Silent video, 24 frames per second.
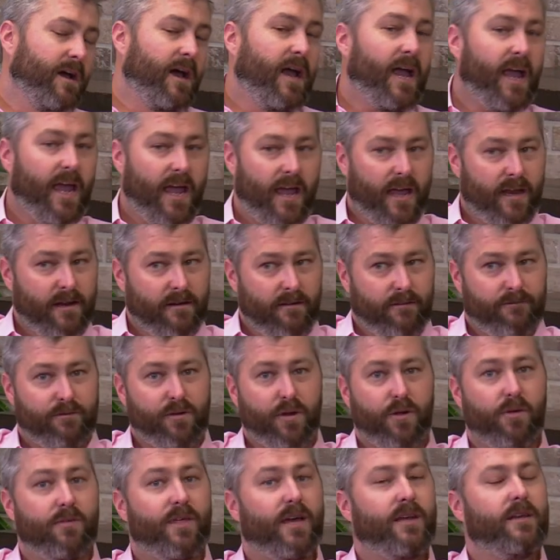That's and right.
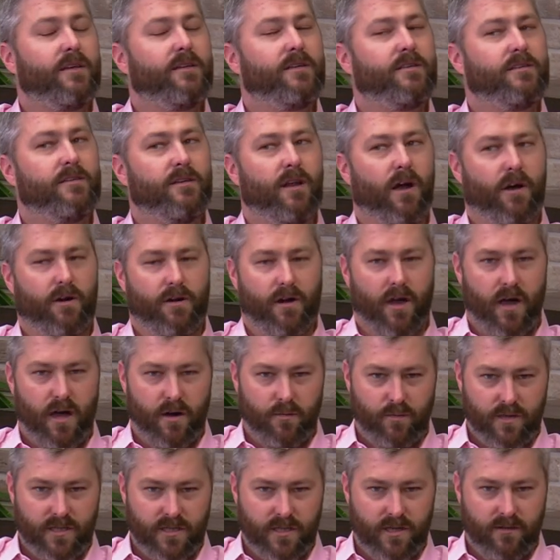for you that are
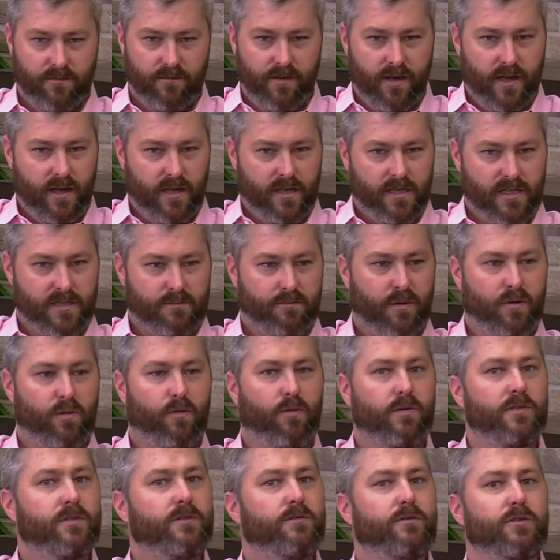not whiskey fans but
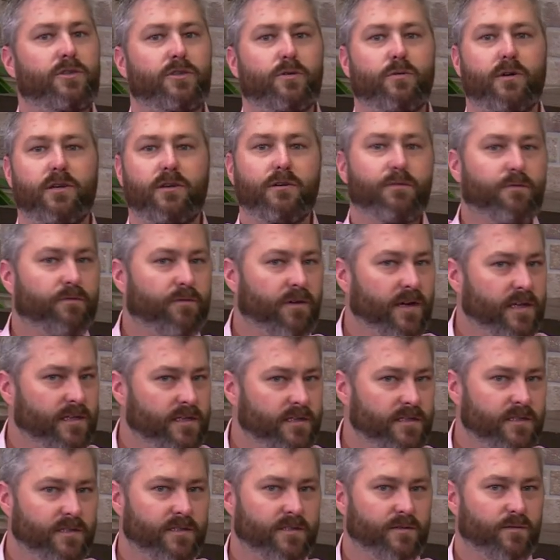want to join your
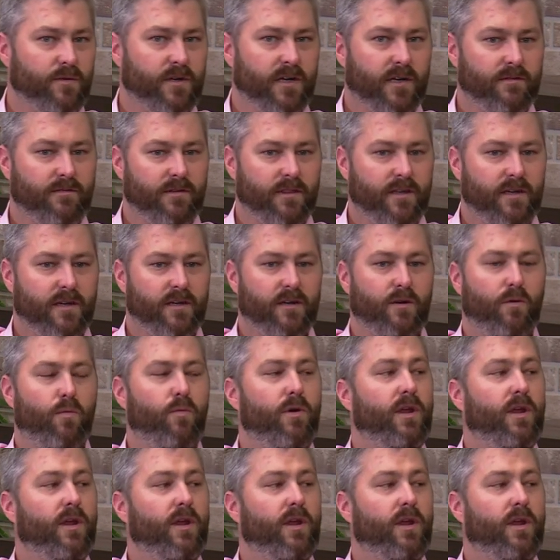friends and whatever there,